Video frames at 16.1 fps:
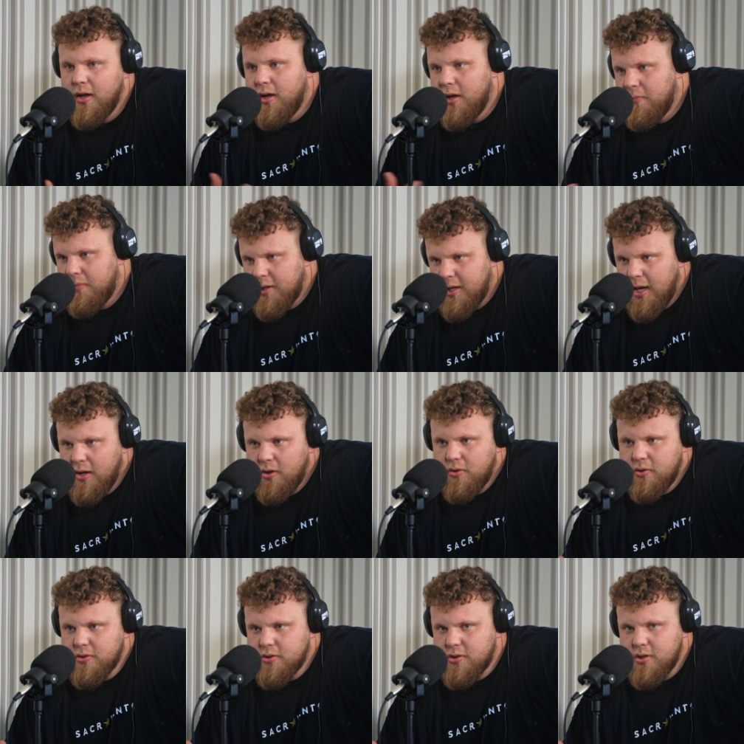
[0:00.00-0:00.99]

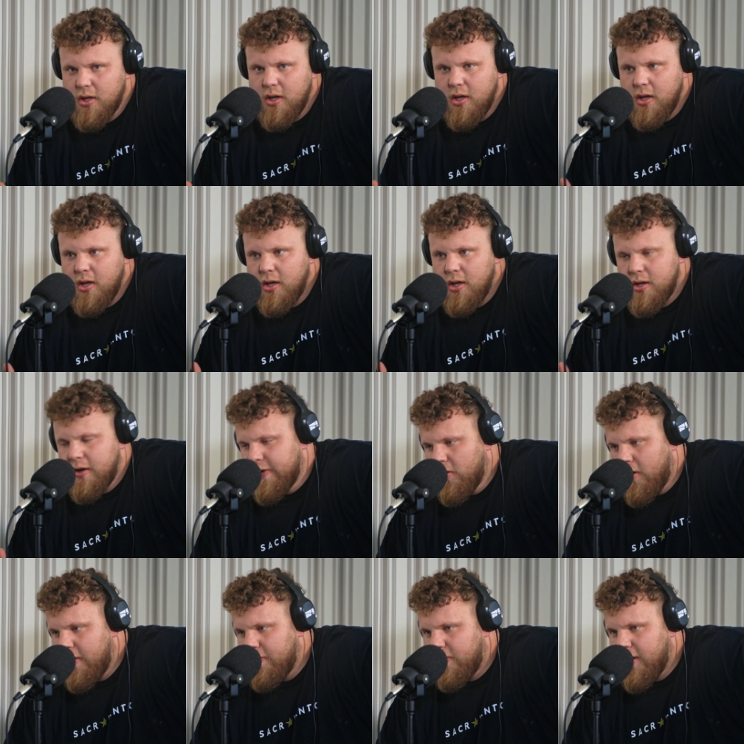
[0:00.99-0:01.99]
potatoes. If I
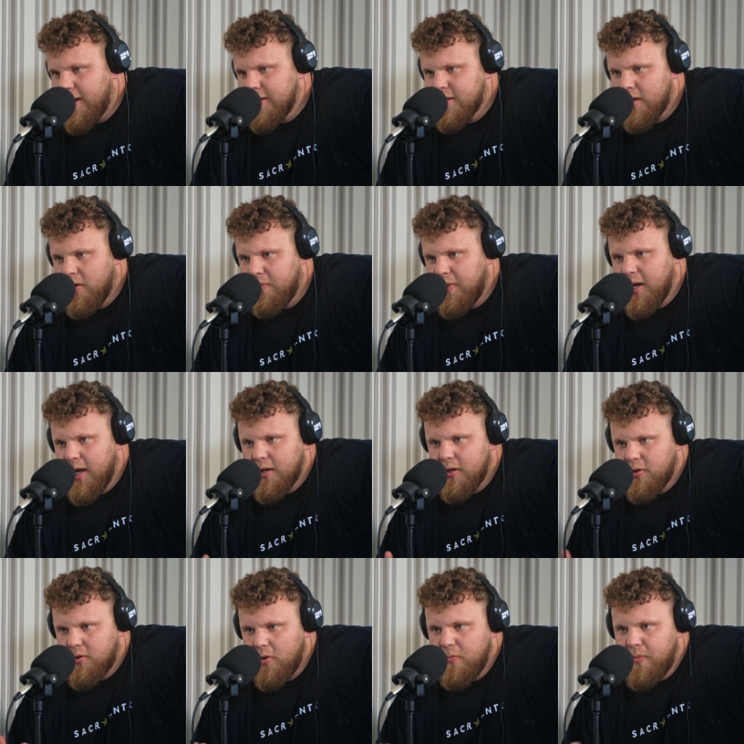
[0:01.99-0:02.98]
don't have rice, it'll be
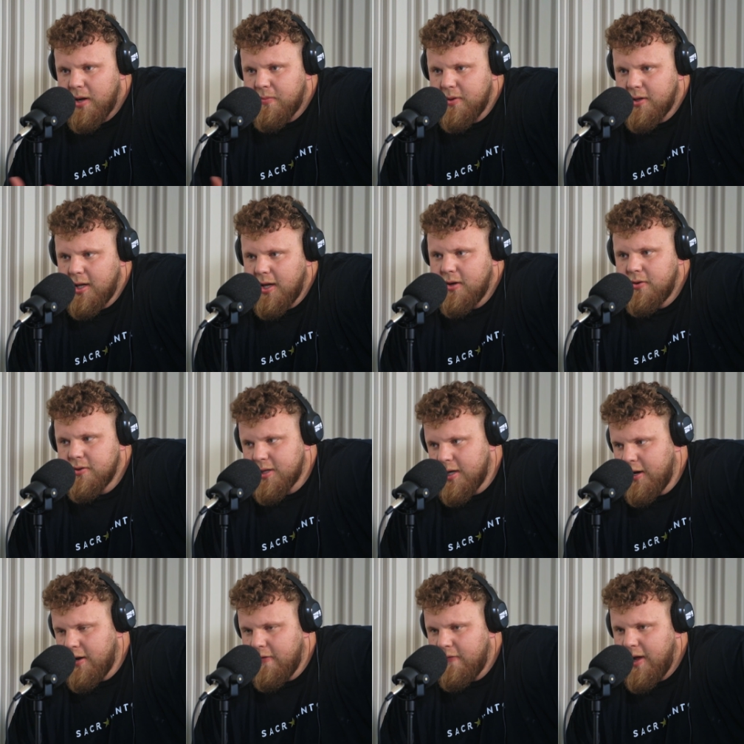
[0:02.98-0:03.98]
like 2 big potatoes and
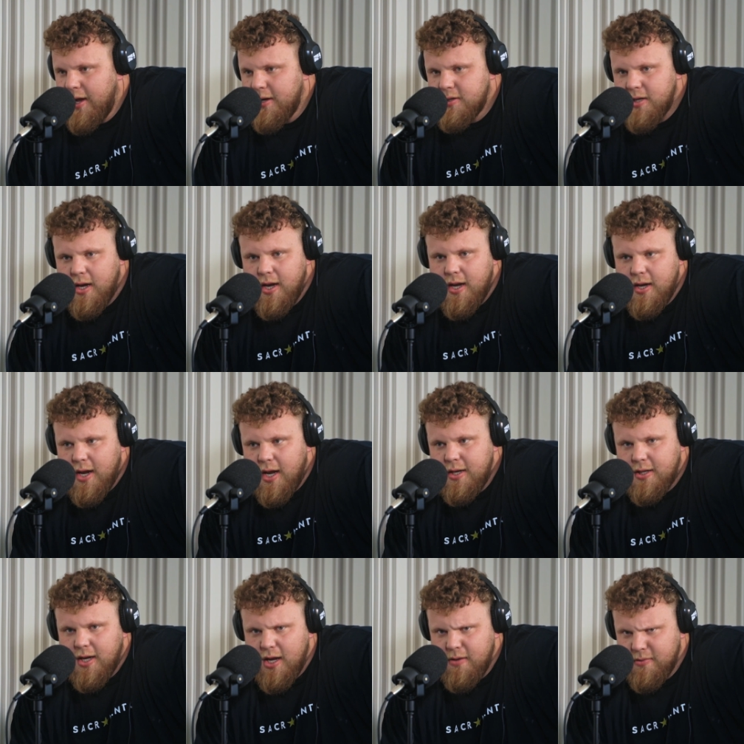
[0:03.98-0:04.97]
then the veg. And then
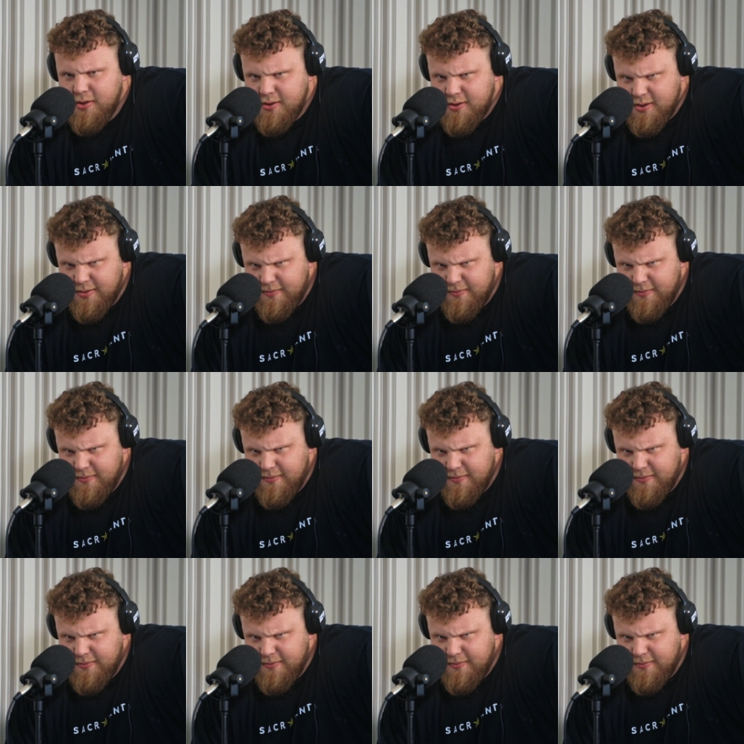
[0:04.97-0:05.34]
nighttime is